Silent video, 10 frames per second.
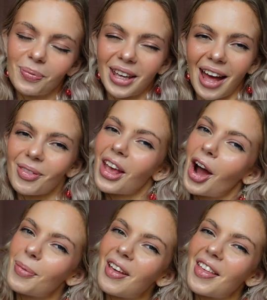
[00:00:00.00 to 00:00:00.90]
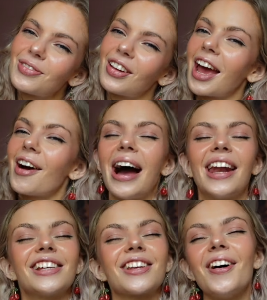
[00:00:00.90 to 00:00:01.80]
But yeah, hope you like this video
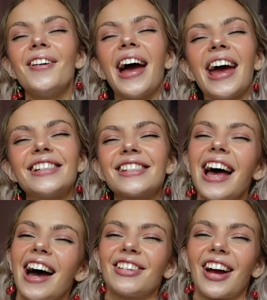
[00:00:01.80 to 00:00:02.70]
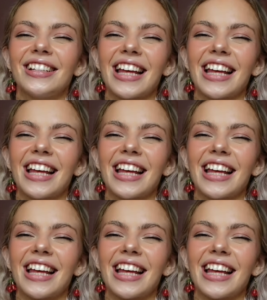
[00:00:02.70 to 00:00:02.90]
and as always, have a great